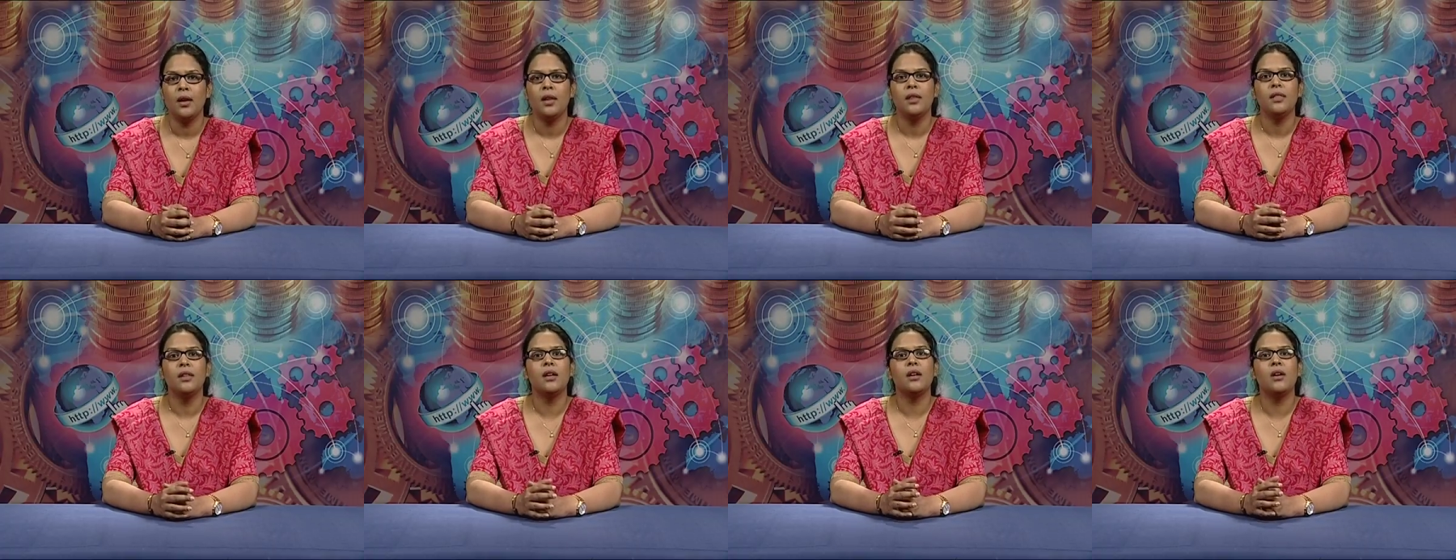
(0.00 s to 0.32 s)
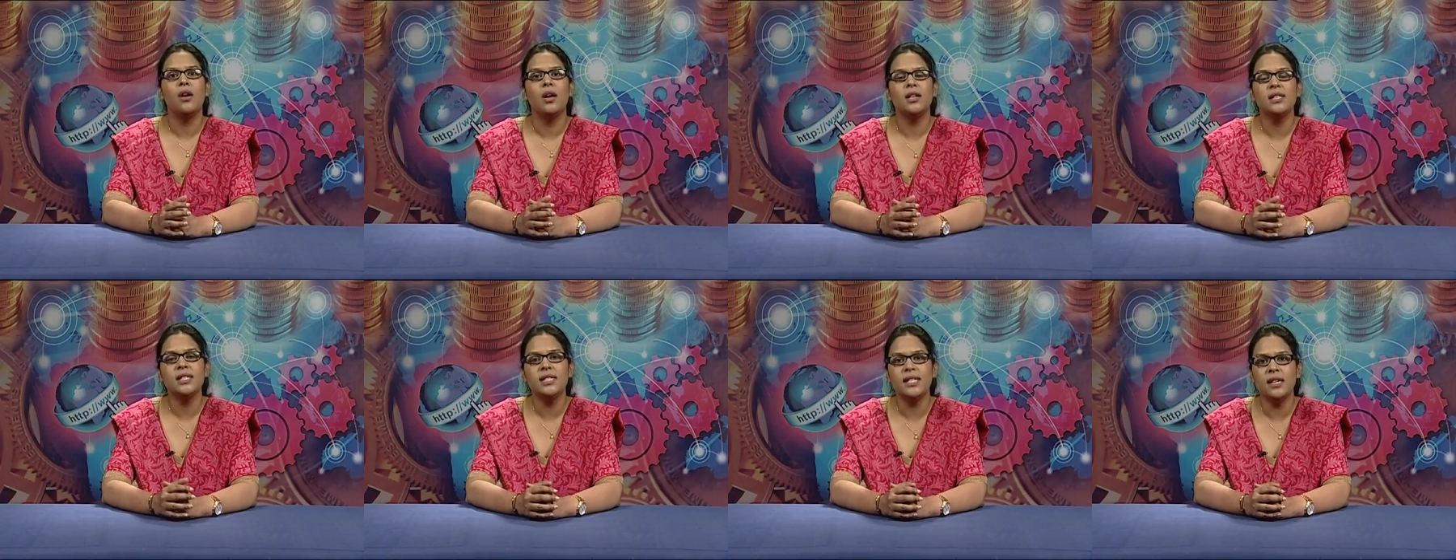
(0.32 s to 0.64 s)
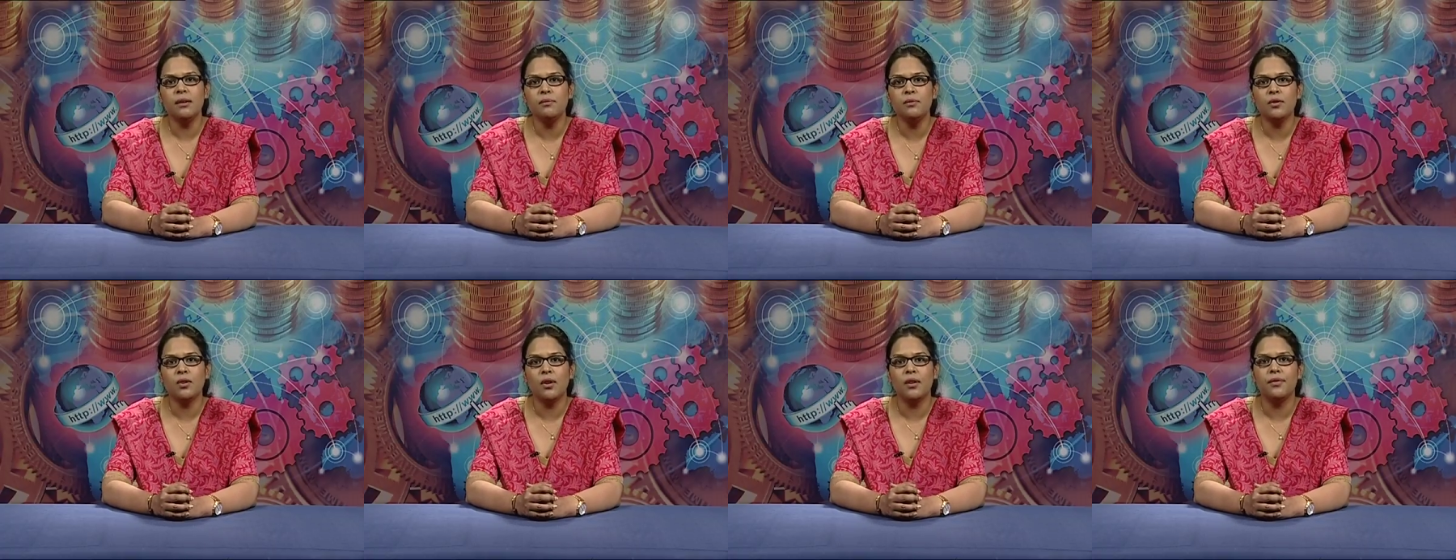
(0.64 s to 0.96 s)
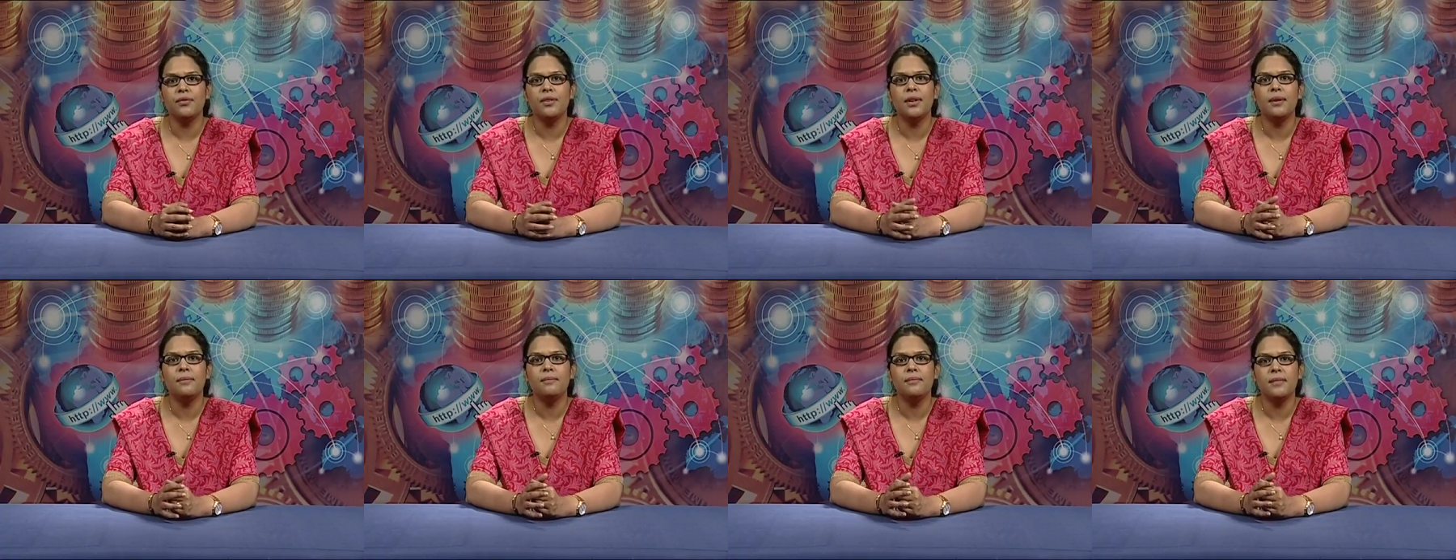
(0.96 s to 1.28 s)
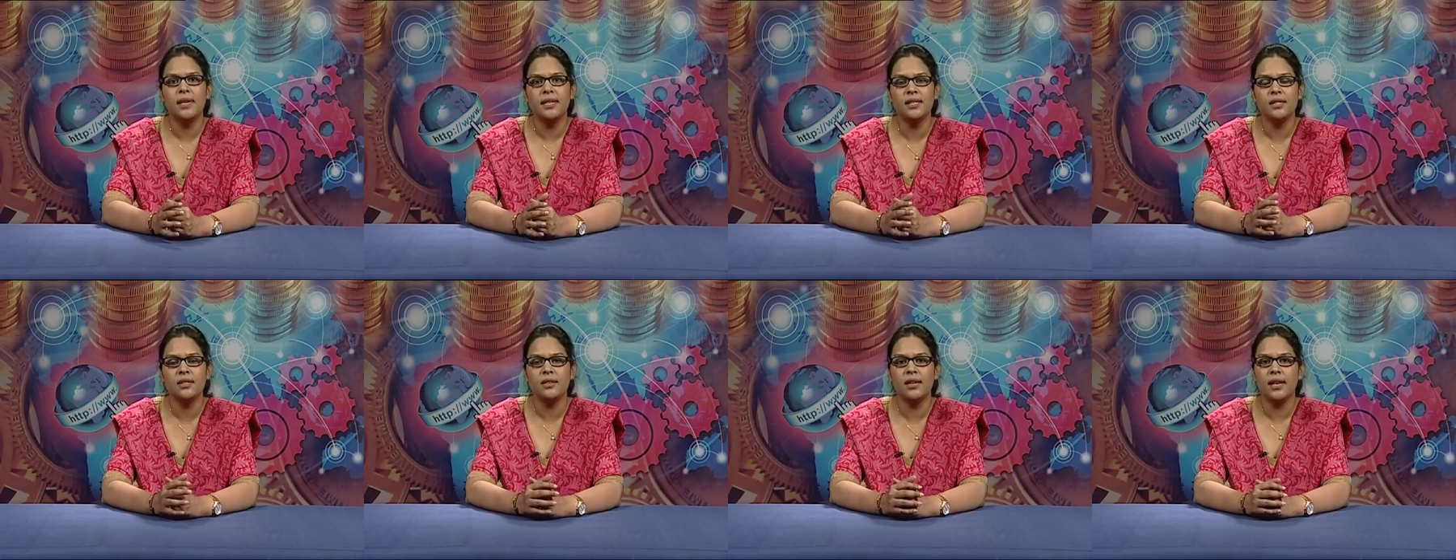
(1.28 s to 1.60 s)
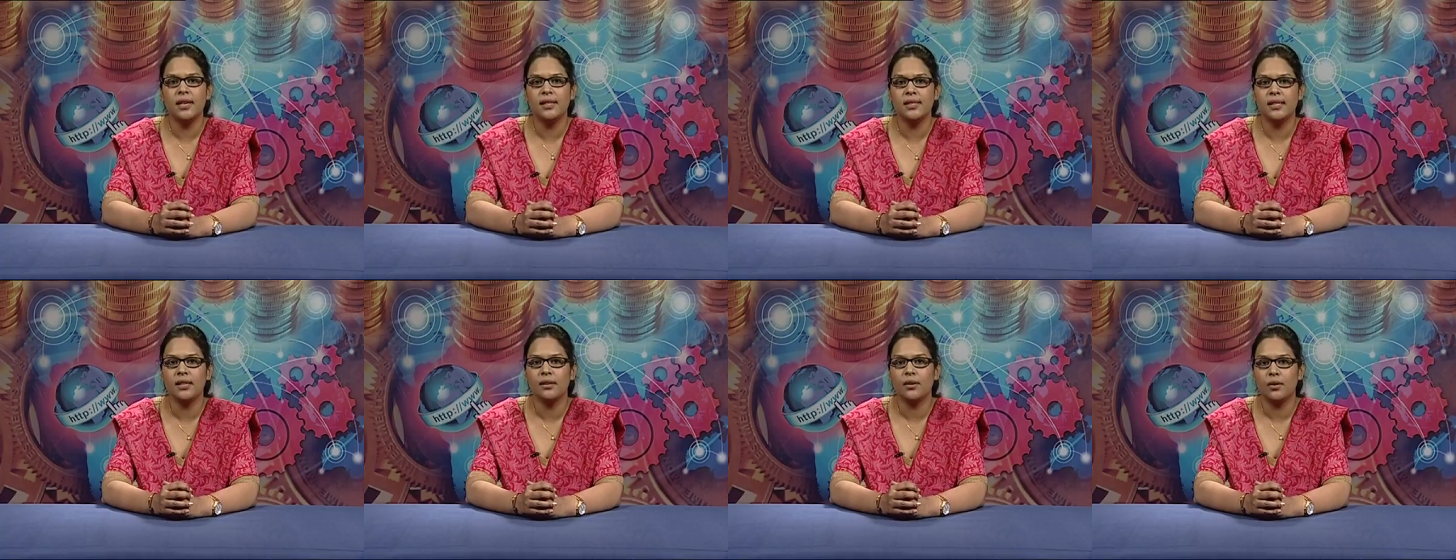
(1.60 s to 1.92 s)
The concept of
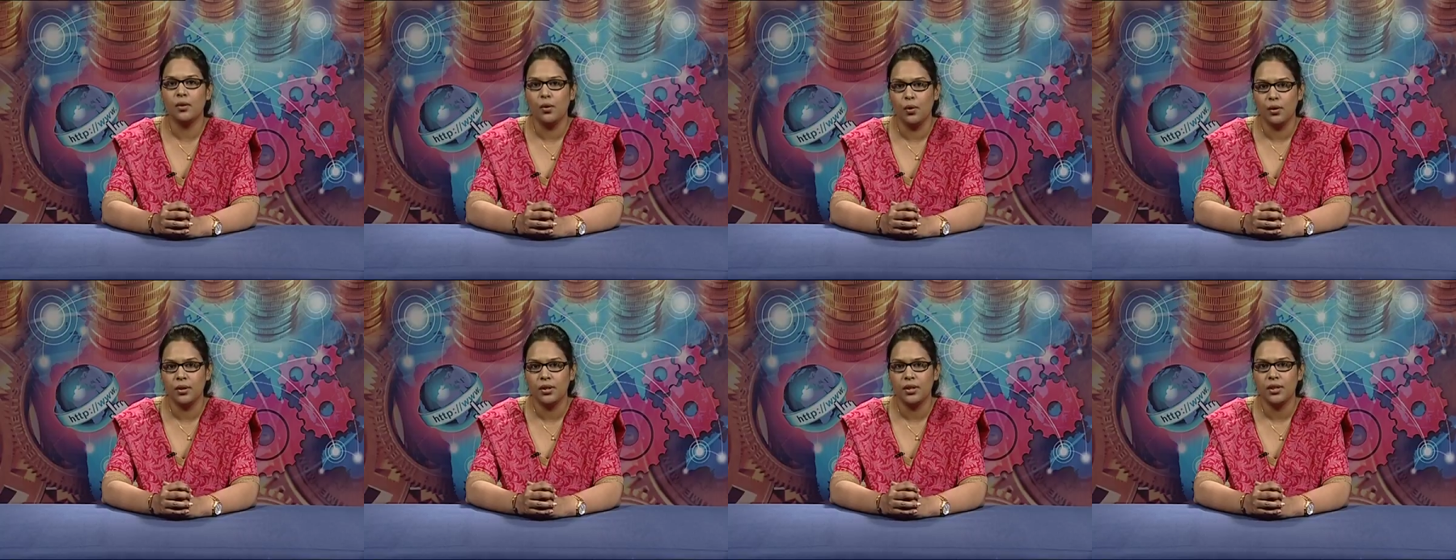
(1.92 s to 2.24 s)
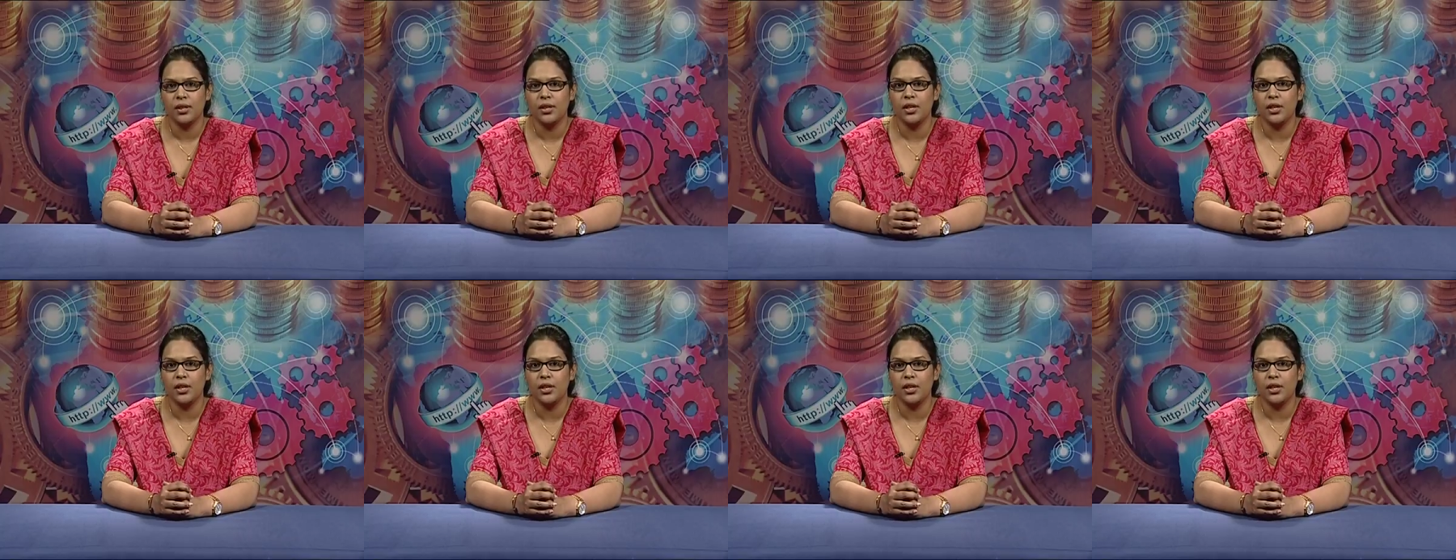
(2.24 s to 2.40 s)
immiserizing growth